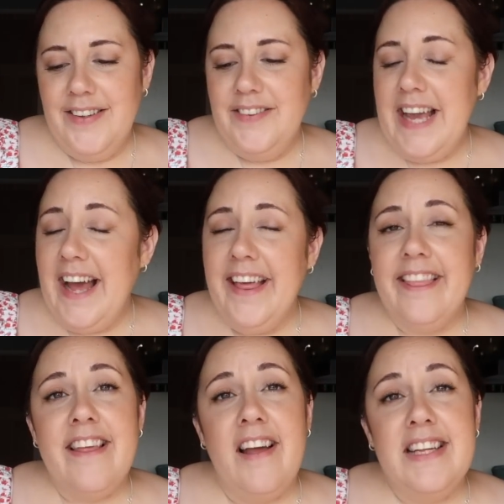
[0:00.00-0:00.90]
yeah
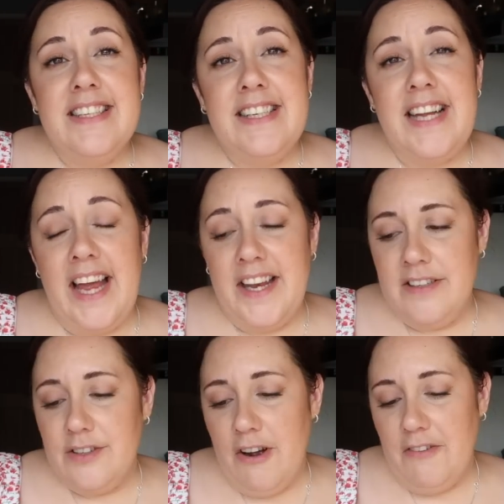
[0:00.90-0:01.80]
that is the
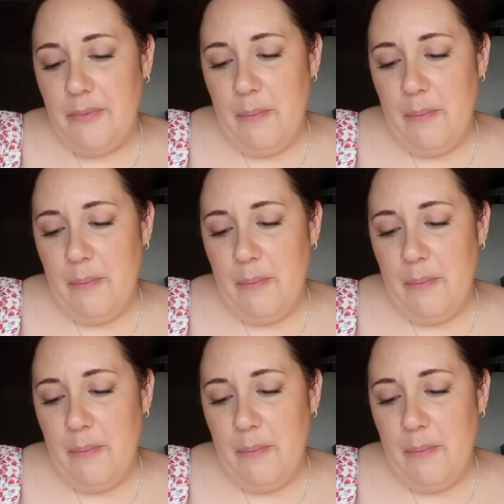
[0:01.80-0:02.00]
end of